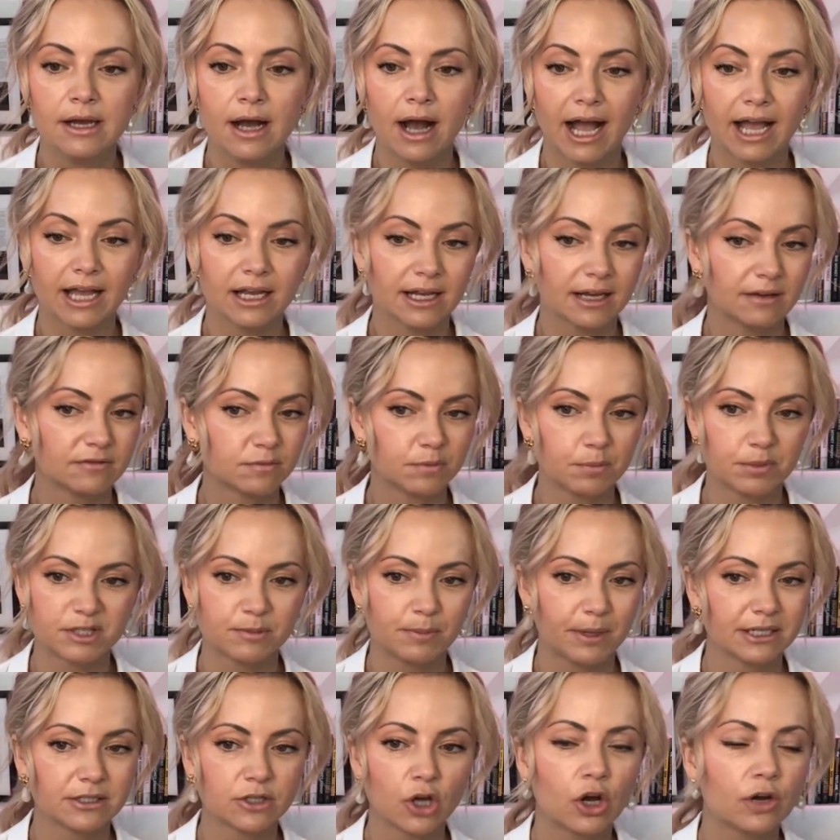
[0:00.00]
I have
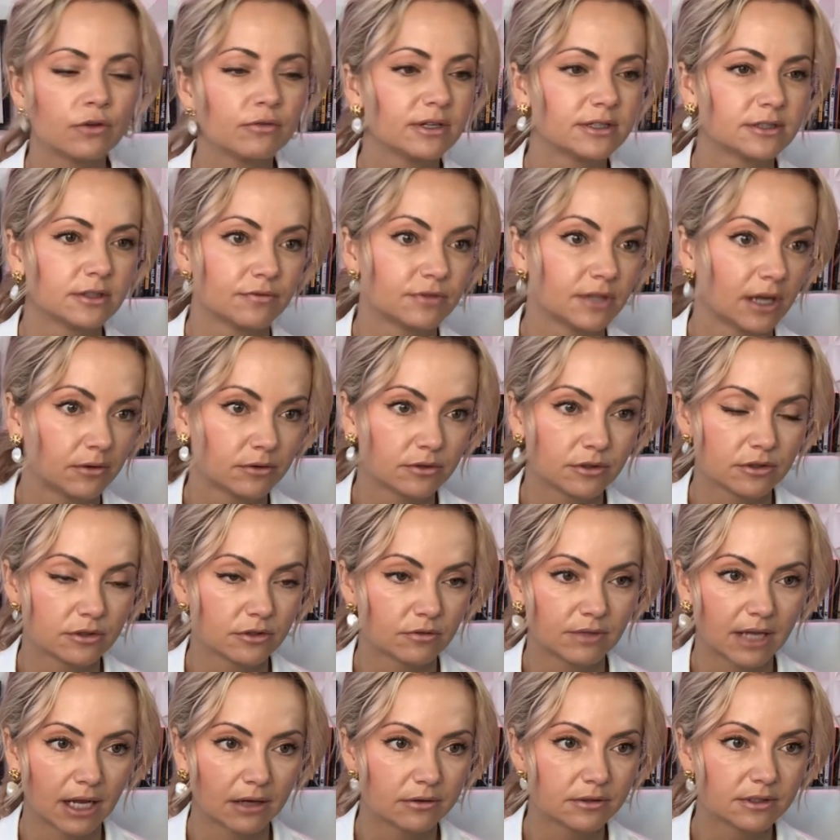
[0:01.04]
spent hundreds of thousands
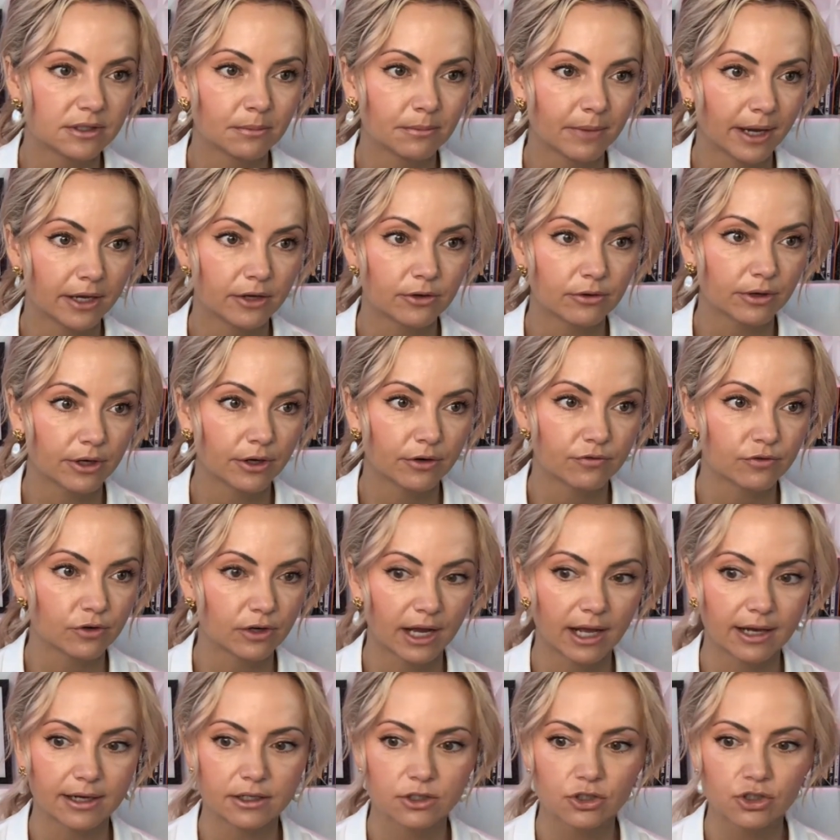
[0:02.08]
of dollars in my career for
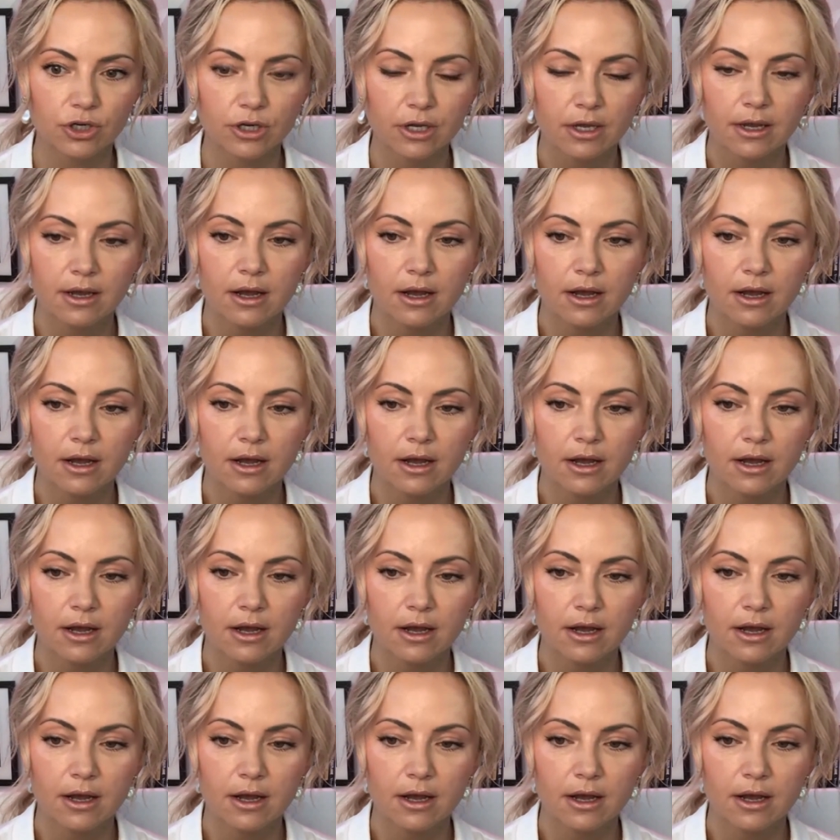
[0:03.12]
knowledge.